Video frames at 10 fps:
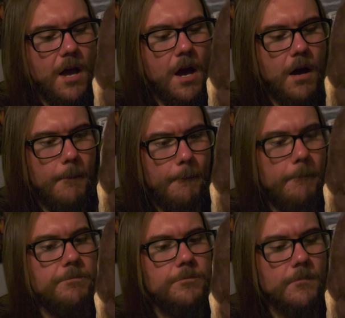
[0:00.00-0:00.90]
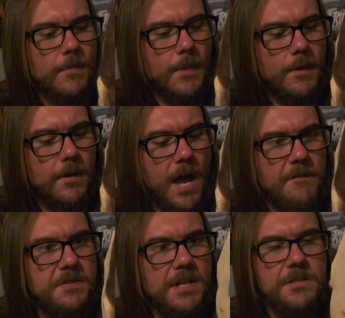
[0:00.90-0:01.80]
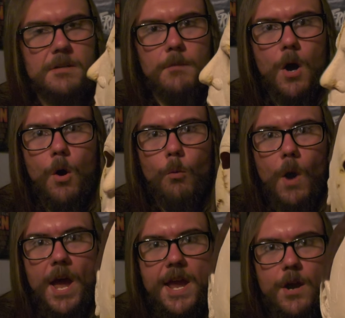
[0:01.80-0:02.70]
I've seen some way